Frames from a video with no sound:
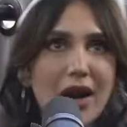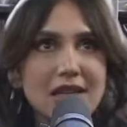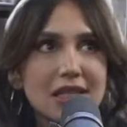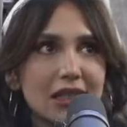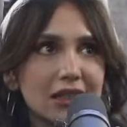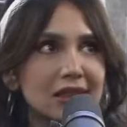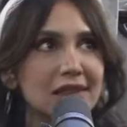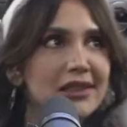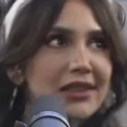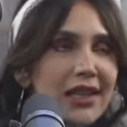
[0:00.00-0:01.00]
Branding and
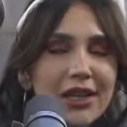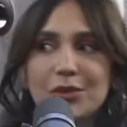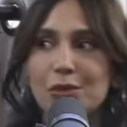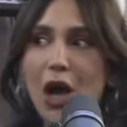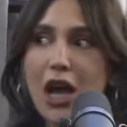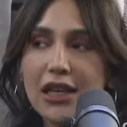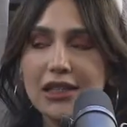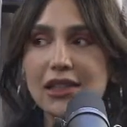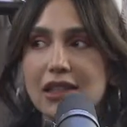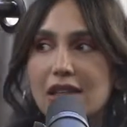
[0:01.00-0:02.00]
da-da-da and
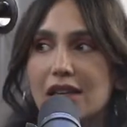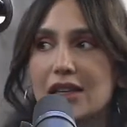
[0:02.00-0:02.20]
work and da-da-da.